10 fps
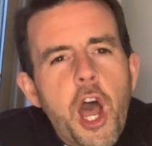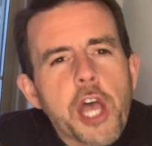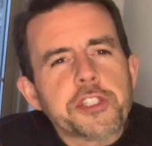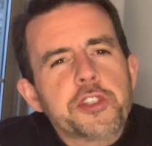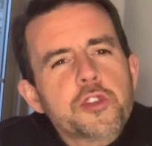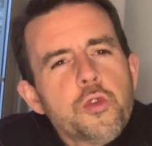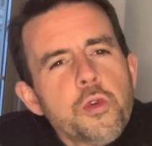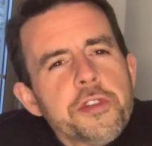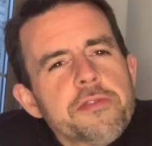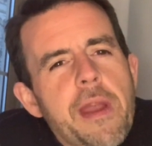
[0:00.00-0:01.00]
A
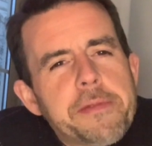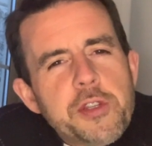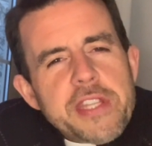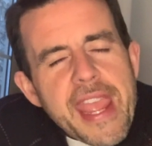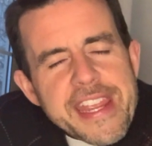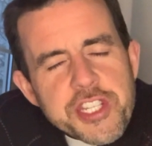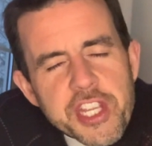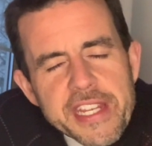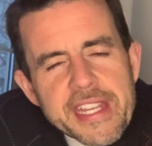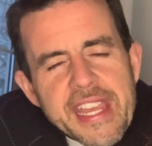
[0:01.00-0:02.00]
school's
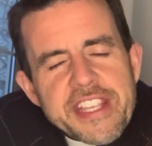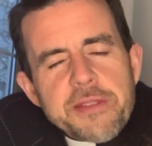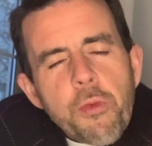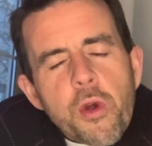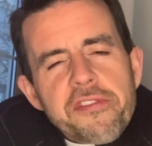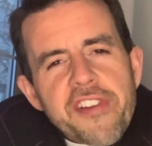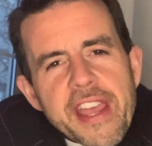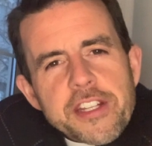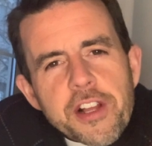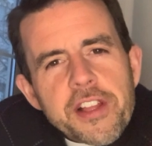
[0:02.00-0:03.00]
reputation is more
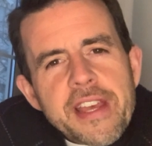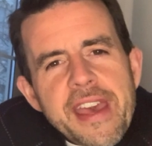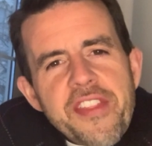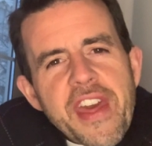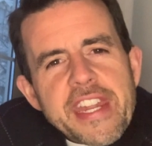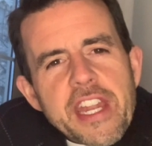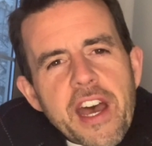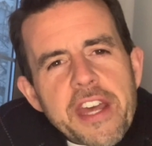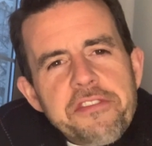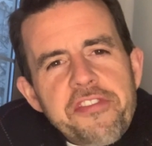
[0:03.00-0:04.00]
vital than an
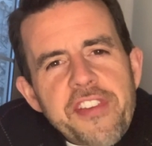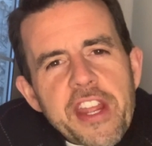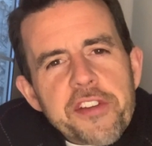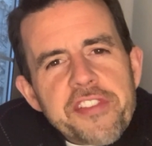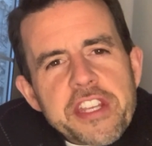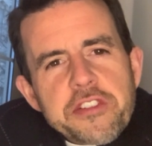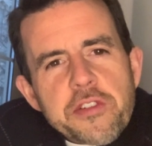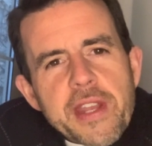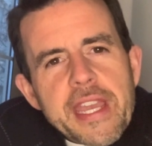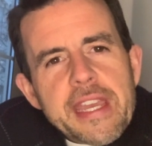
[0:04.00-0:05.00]
unfair
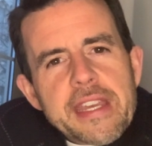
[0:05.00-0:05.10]
victory.